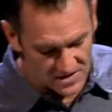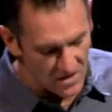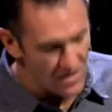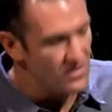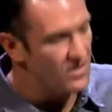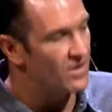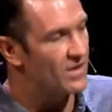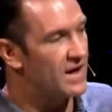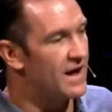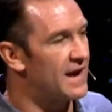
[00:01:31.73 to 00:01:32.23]

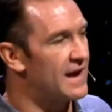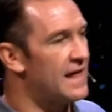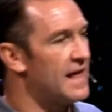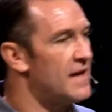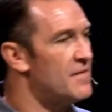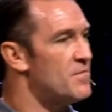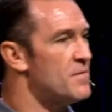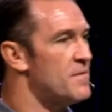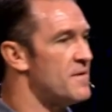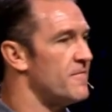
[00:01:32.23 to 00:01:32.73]
uncle kind of
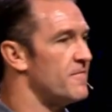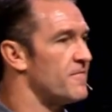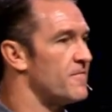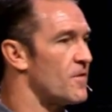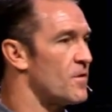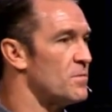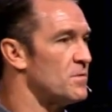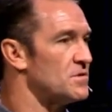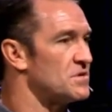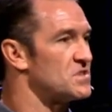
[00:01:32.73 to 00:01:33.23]
gave him a
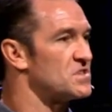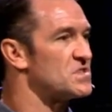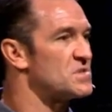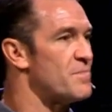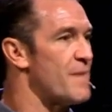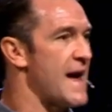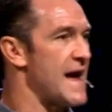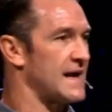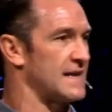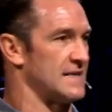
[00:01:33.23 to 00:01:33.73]
verbal
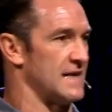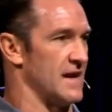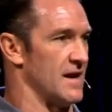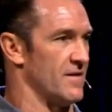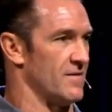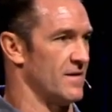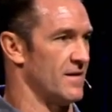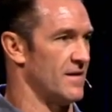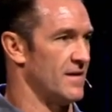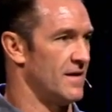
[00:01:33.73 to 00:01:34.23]

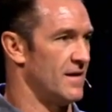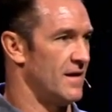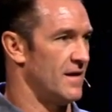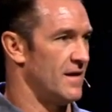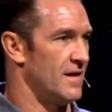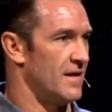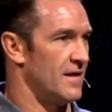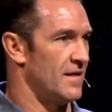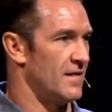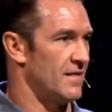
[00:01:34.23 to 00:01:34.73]
smackdown.
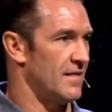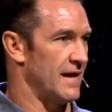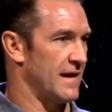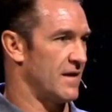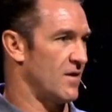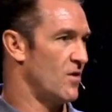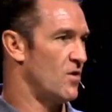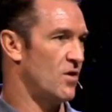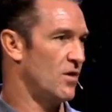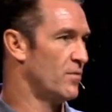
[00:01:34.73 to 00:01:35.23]

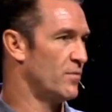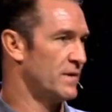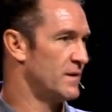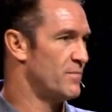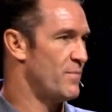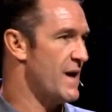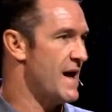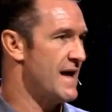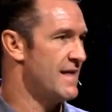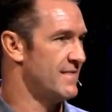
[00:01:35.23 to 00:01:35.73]
Like, who
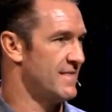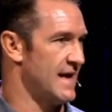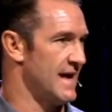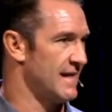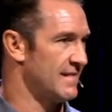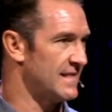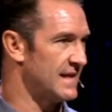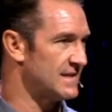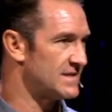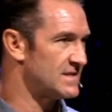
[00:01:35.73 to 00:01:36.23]
would buy
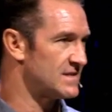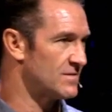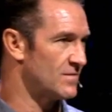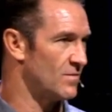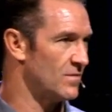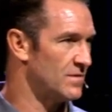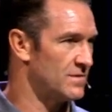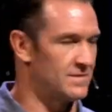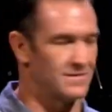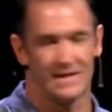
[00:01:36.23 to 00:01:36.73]
that?
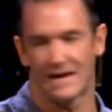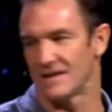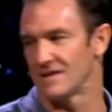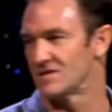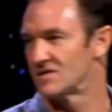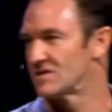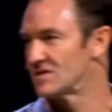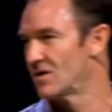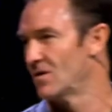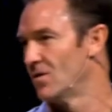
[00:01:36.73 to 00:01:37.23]
That
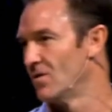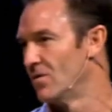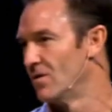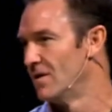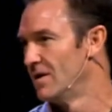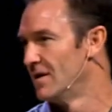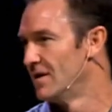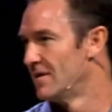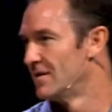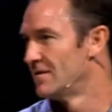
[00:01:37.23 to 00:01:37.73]
is so
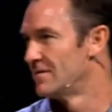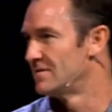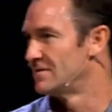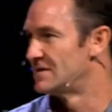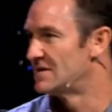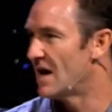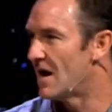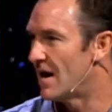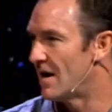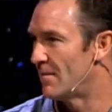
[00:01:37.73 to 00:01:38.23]

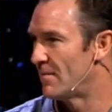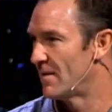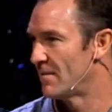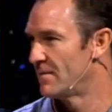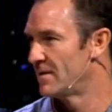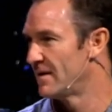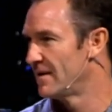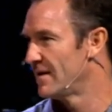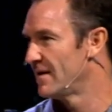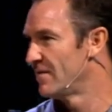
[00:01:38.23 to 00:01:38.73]
dumb. I
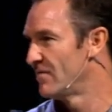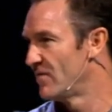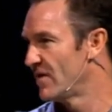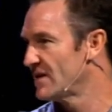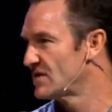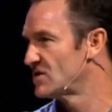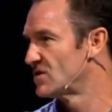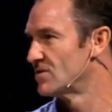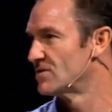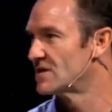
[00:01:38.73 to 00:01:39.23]
mean,
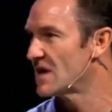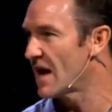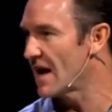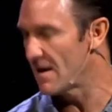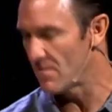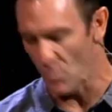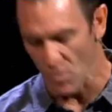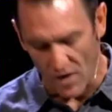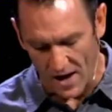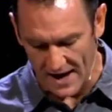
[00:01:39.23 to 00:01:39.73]
invest your
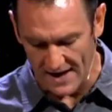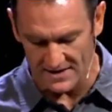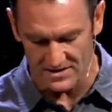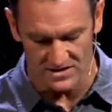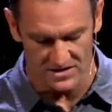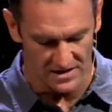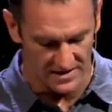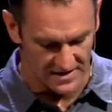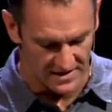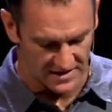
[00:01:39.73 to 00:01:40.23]
time
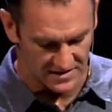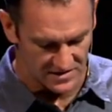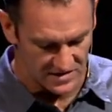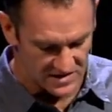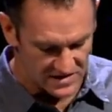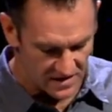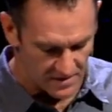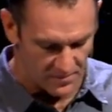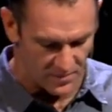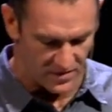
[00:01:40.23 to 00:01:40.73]
wisely in
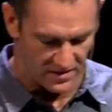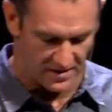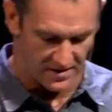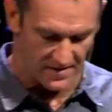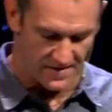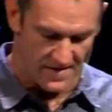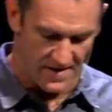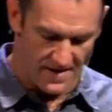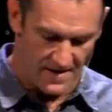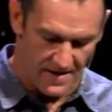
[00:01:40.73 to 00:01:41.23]
something